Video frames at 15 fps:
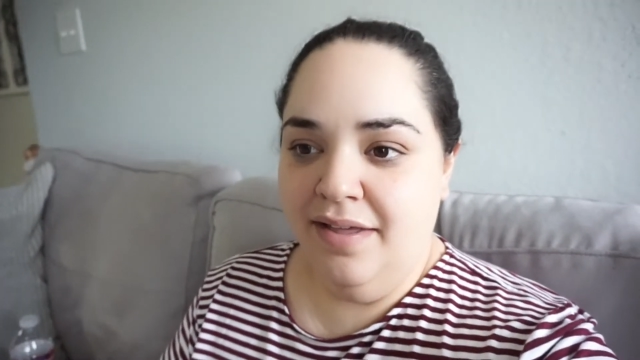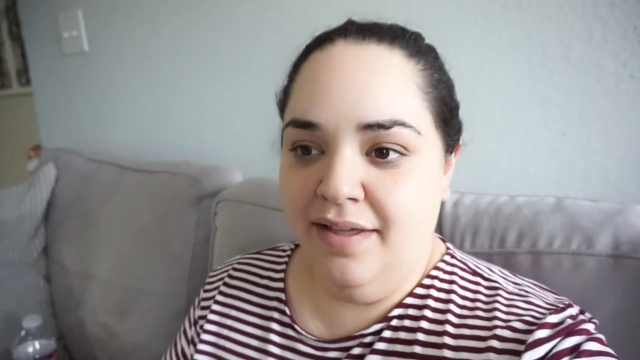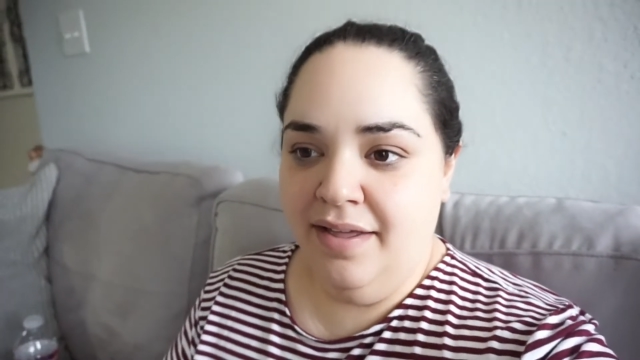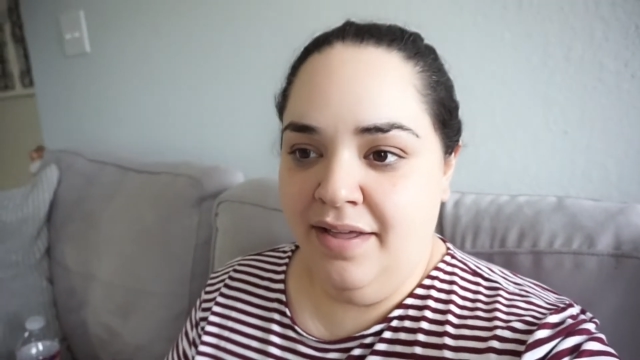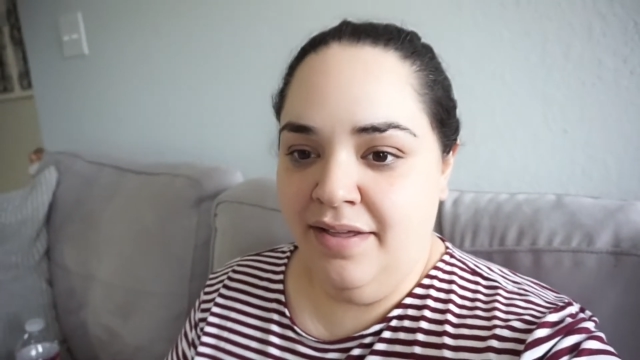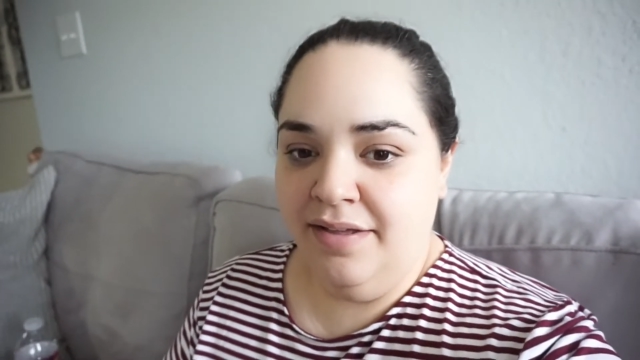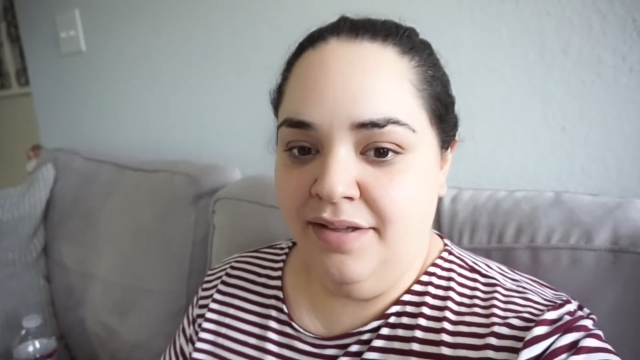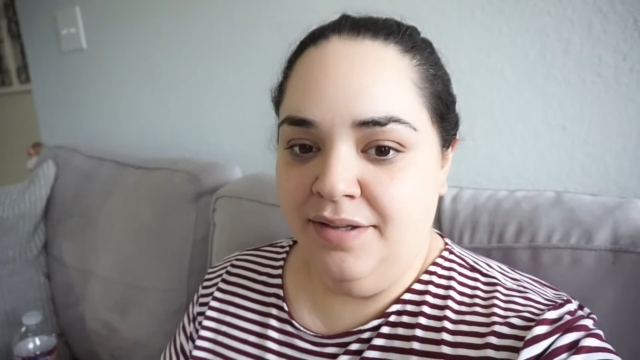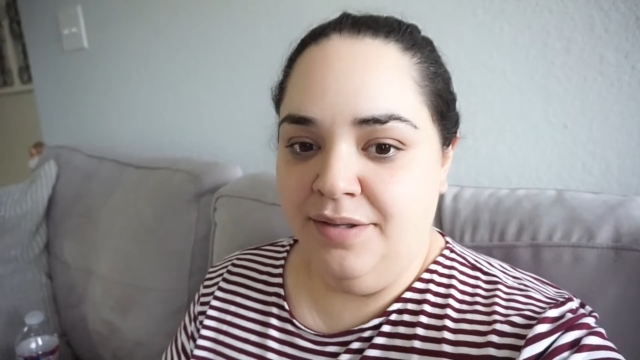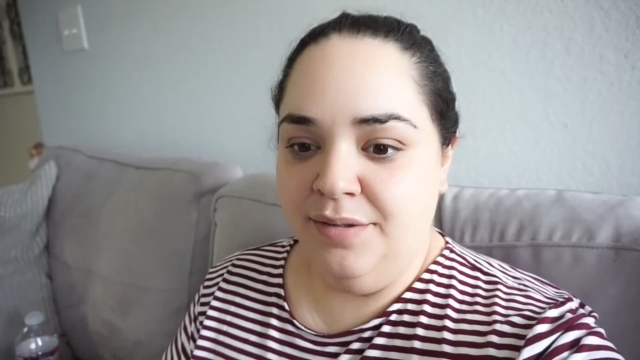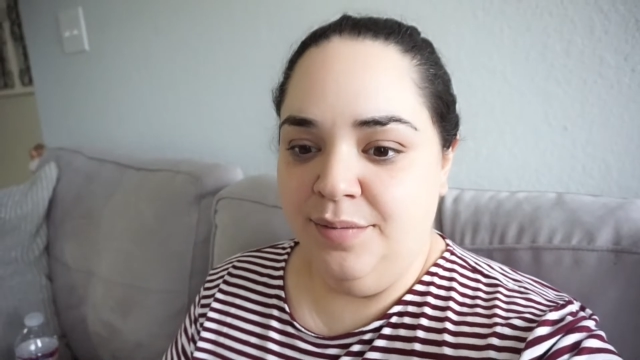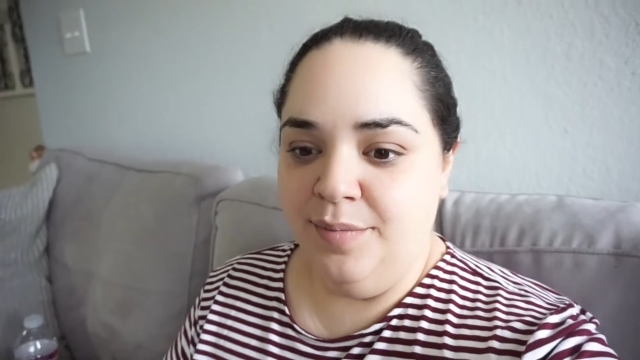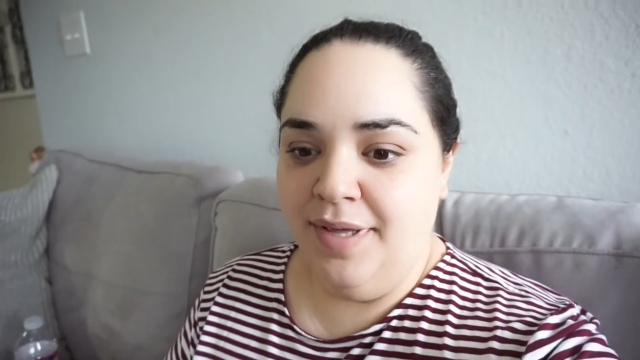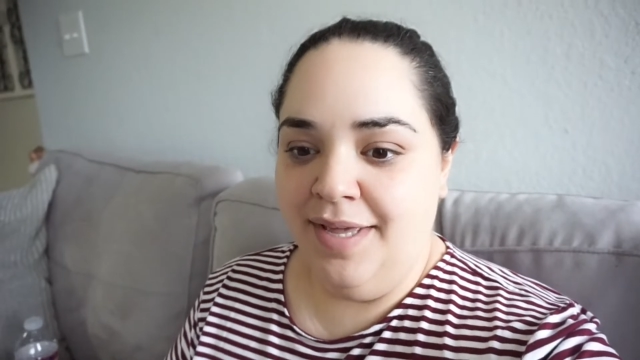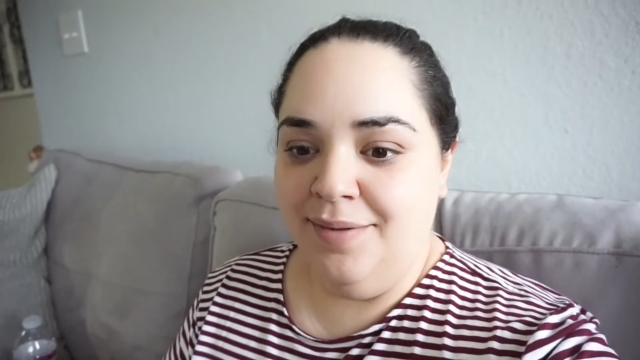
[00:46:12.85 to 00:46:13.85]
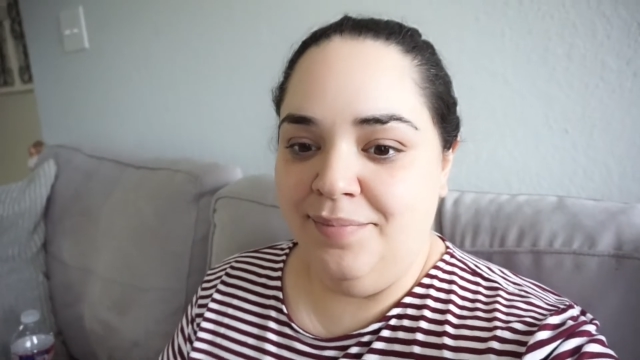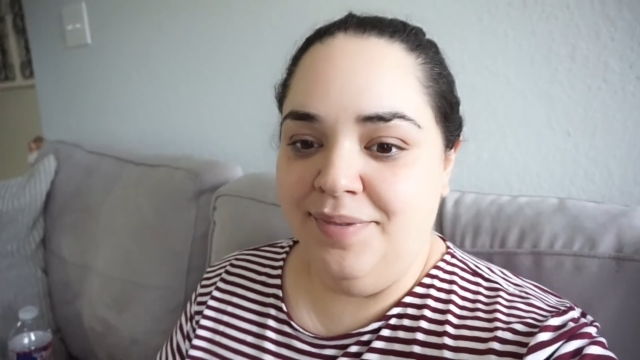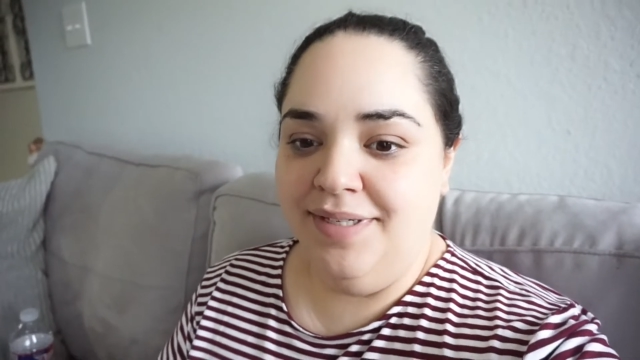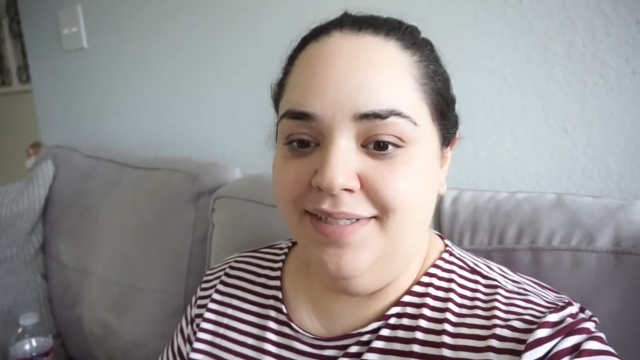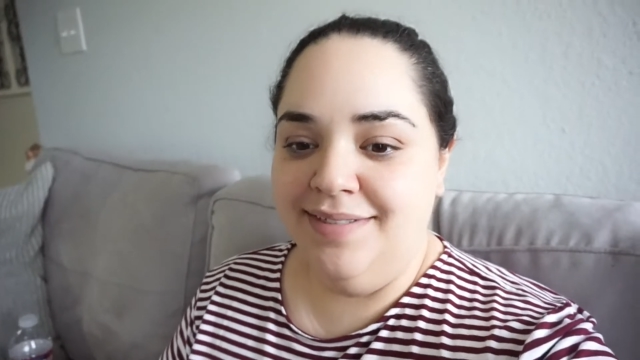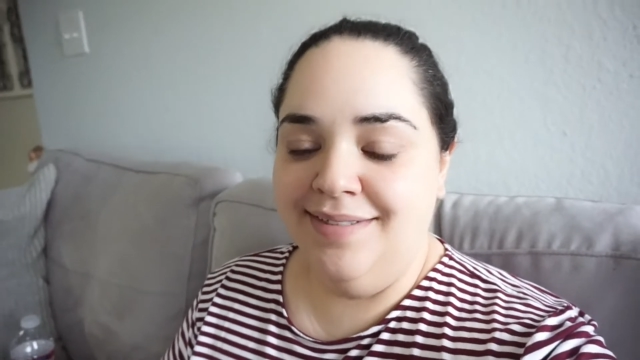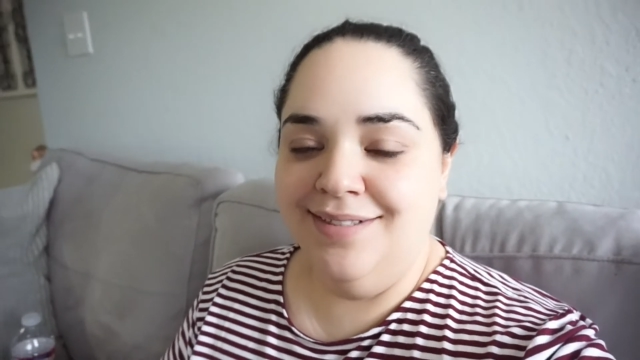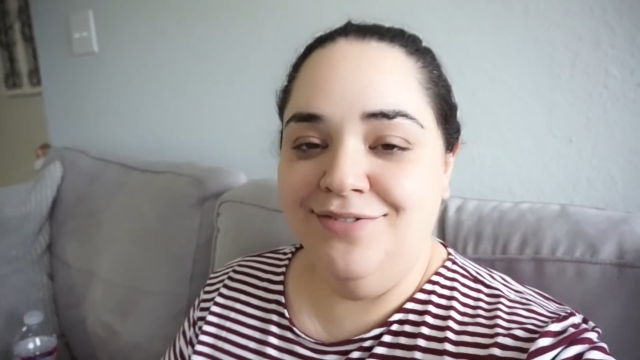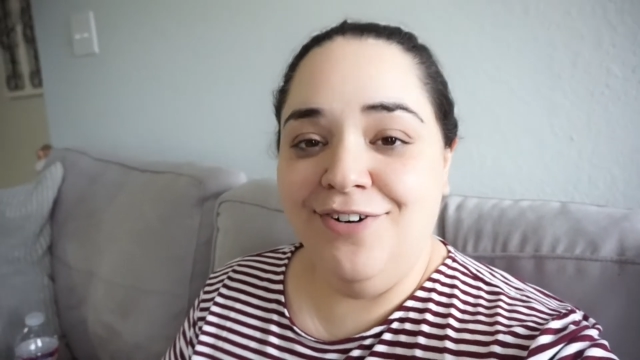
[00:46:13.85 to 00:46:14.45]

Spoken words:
And because it's